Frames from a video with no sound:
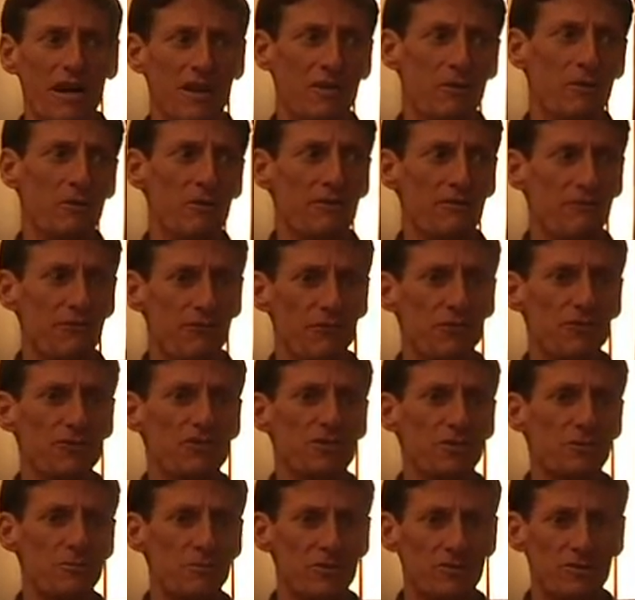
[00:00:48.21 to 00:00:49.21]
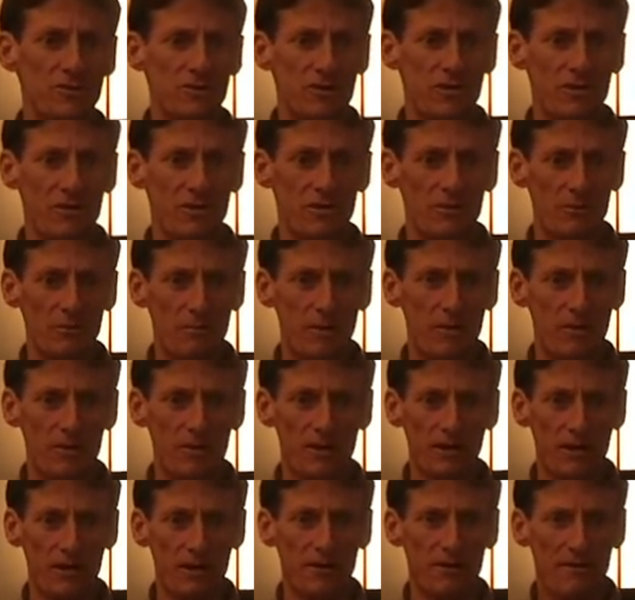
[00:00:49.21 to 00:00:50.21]
and they were the first commercial cure on the
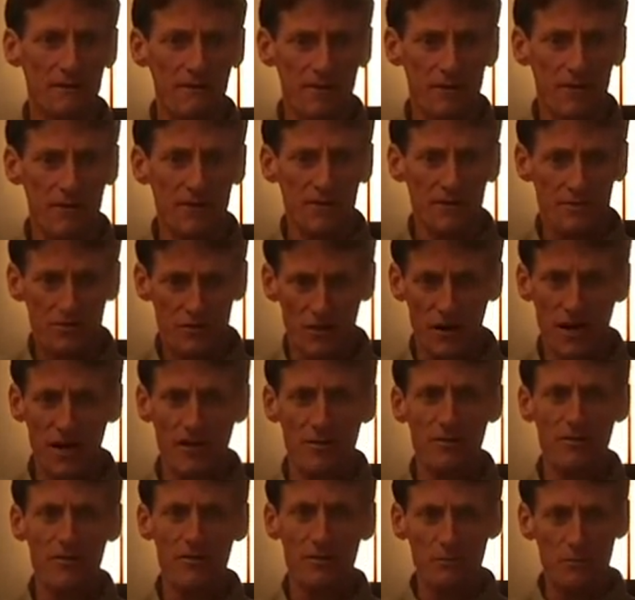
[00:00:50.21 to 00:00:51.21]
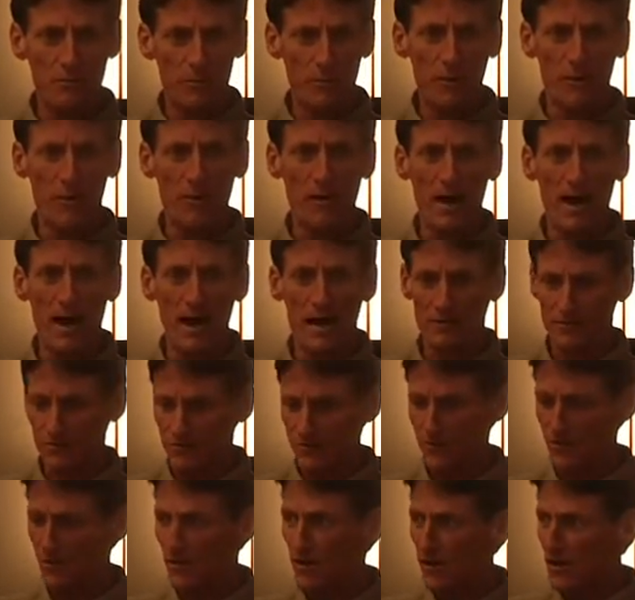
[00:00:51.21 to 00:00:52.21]
market. So other than
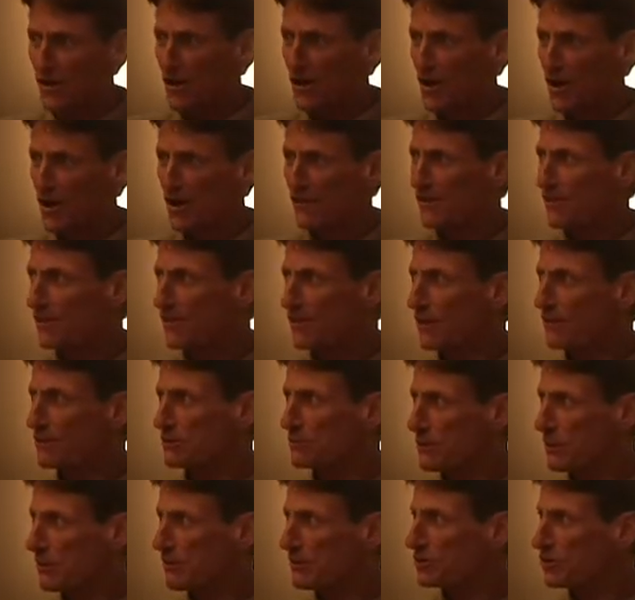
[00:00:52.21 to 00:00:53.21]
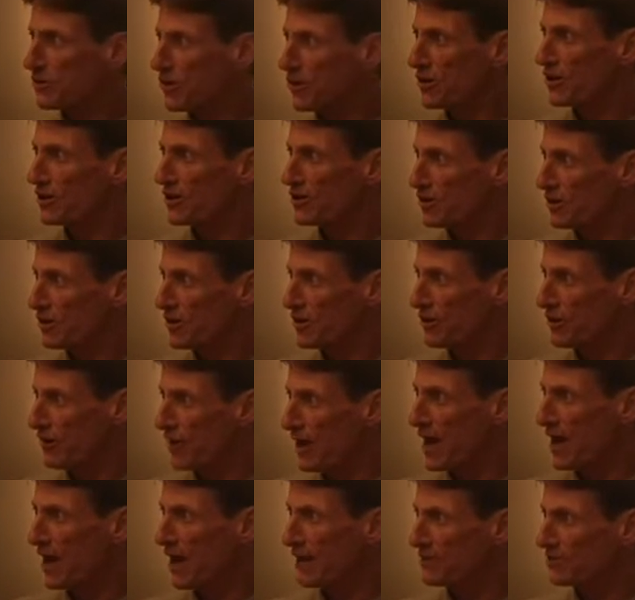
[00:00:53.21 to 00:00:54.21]
borax, that was pretty much all you could do to your
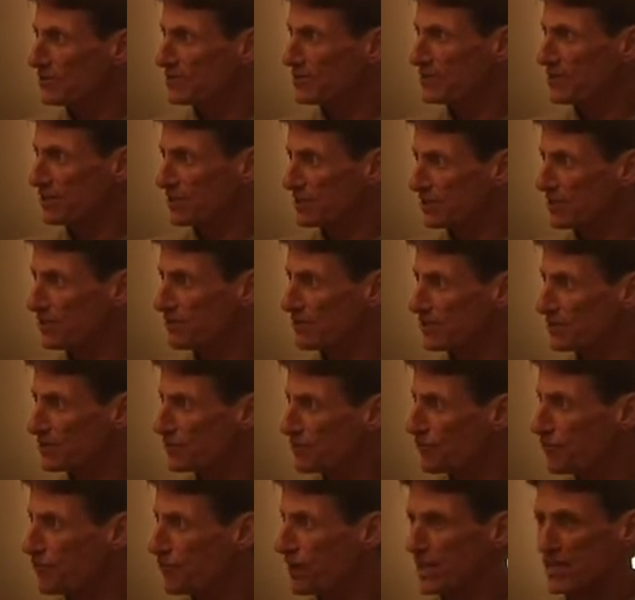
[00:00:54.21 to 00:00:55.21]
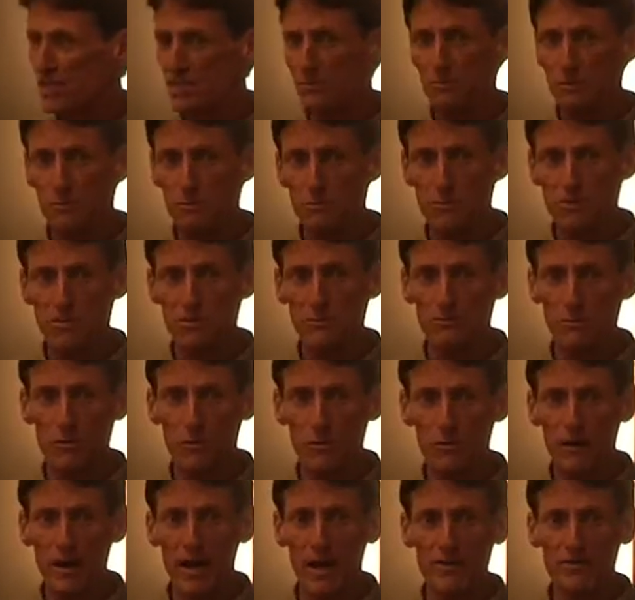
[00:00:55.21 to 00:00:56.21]
eggs, is either just freeze them or put some
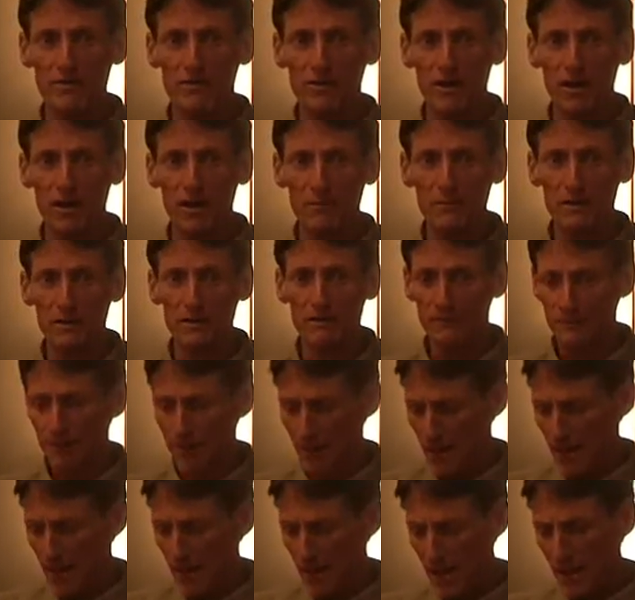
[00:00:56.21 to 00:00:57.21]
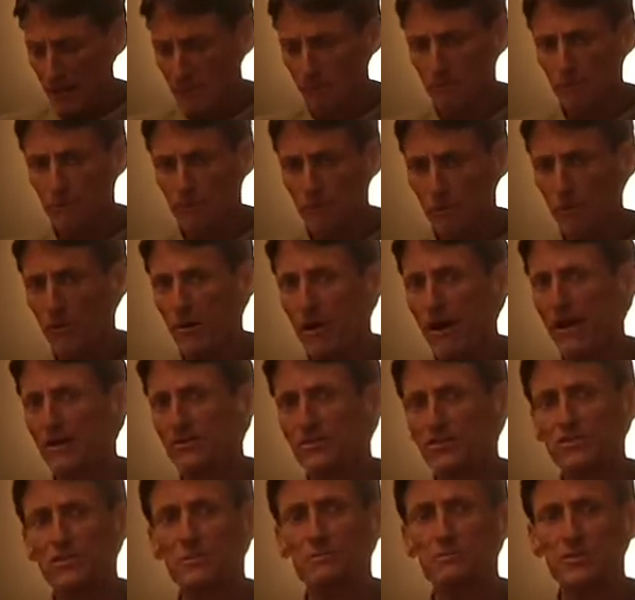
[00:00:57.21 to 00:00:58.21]
borax on them. And
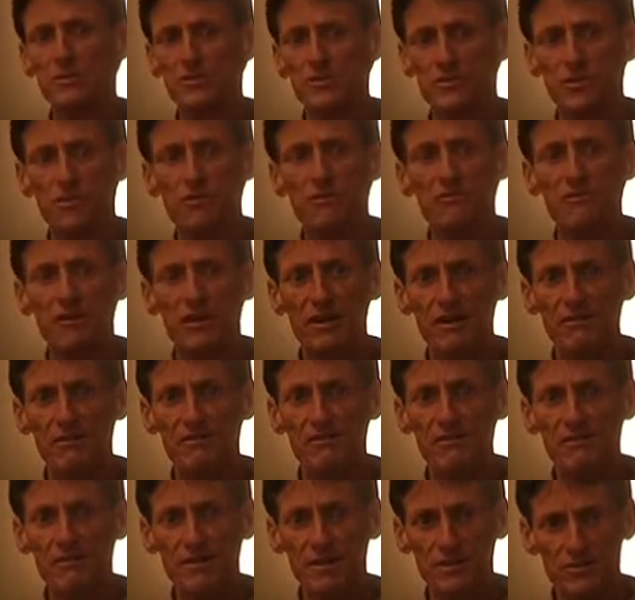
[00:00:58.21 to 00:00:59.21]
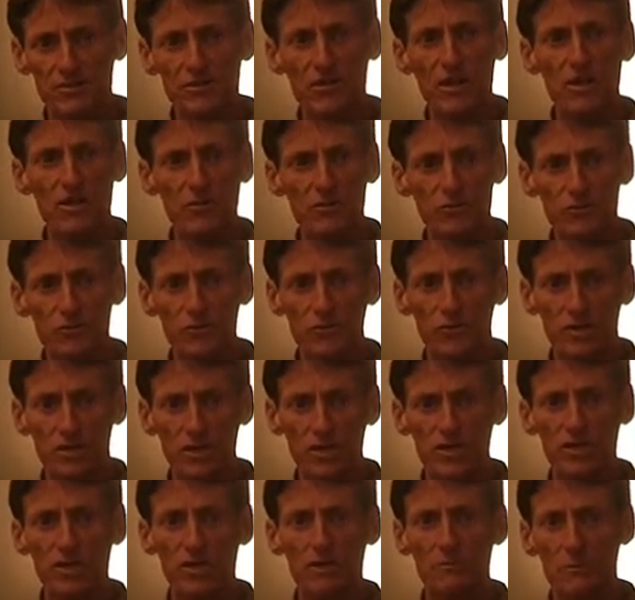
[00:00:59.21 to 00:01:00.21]
borax is a preservative. It's not a true
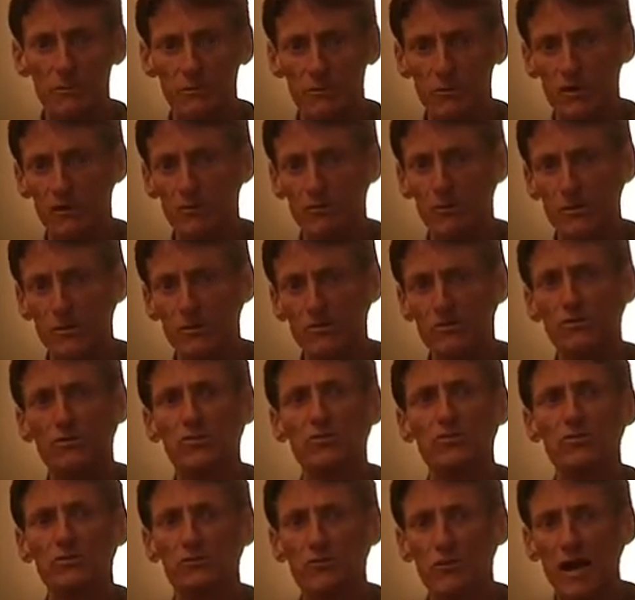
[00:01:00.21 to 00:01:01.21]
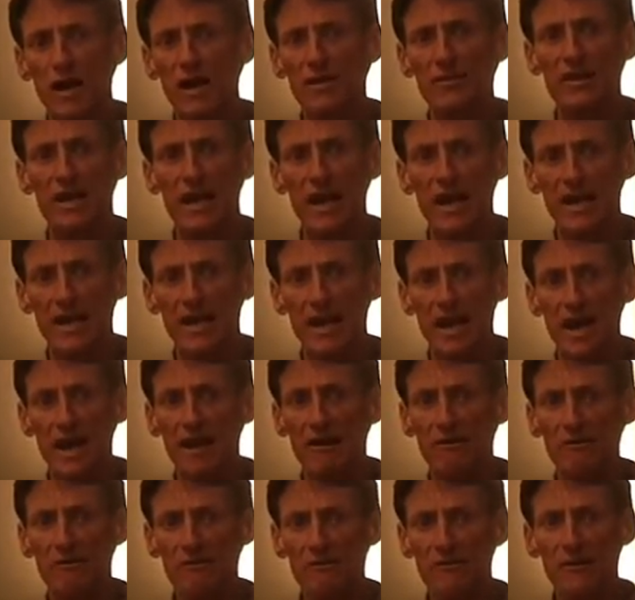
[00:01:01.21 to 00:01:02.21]
cure, but what it will do is dry the egg
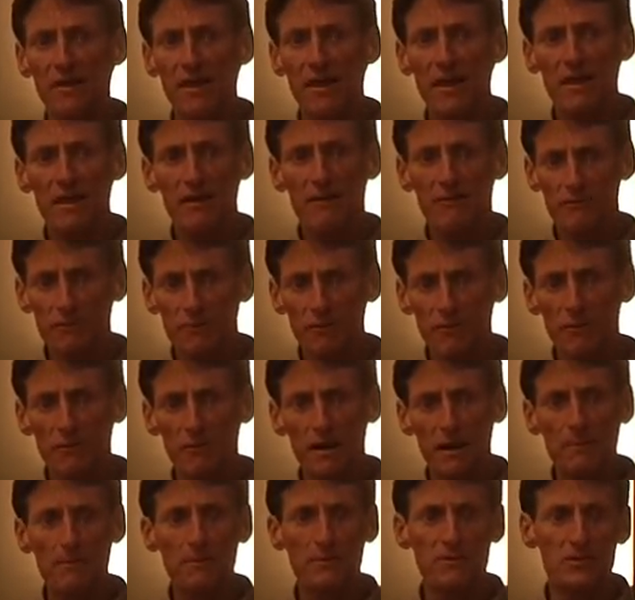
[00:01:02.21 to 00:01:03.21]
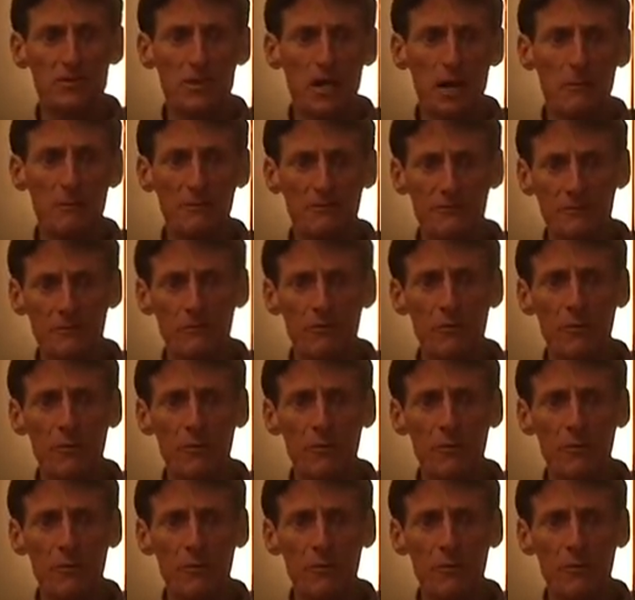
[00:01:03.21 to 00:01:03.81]
out, firm it up, and stop it from